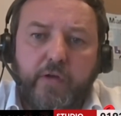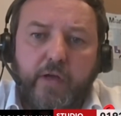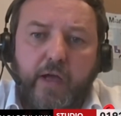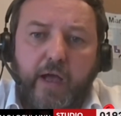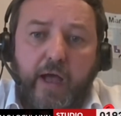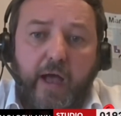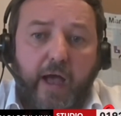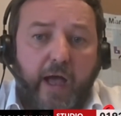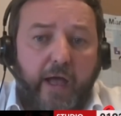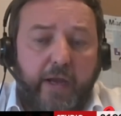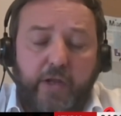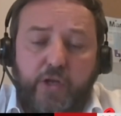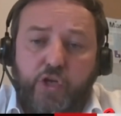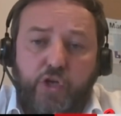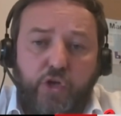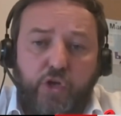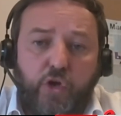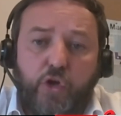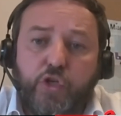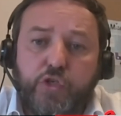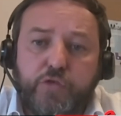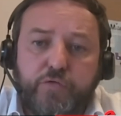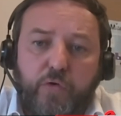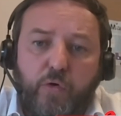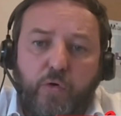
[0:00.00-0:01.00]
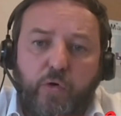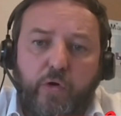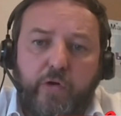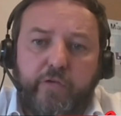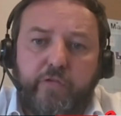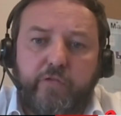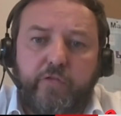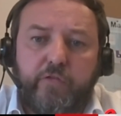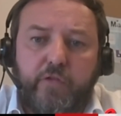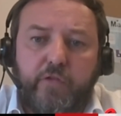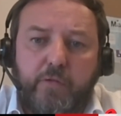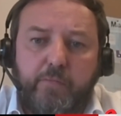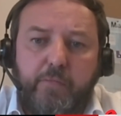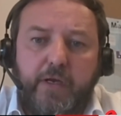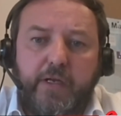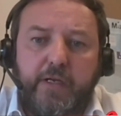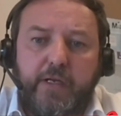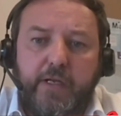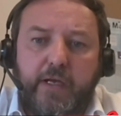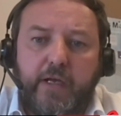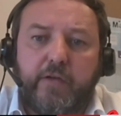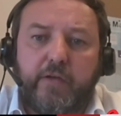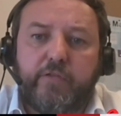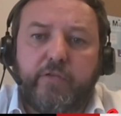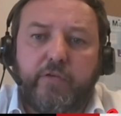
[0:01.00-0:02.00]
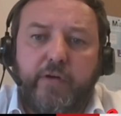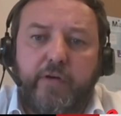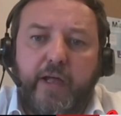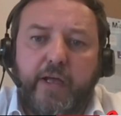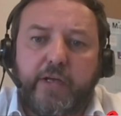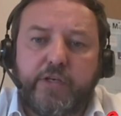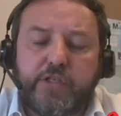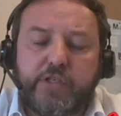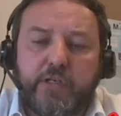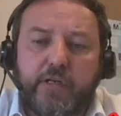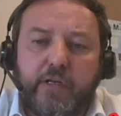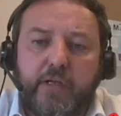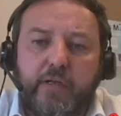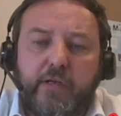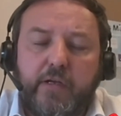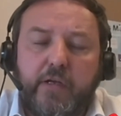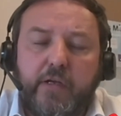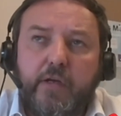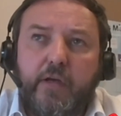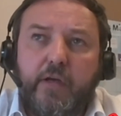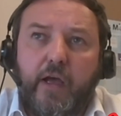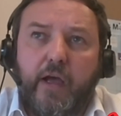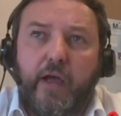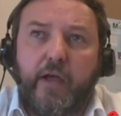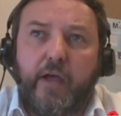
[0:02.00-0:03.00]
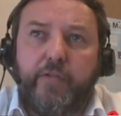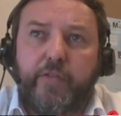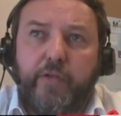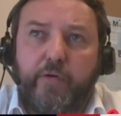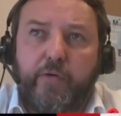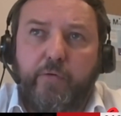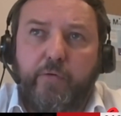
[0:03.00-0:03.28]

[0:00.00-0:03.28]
and a huge focus in the media internationally. There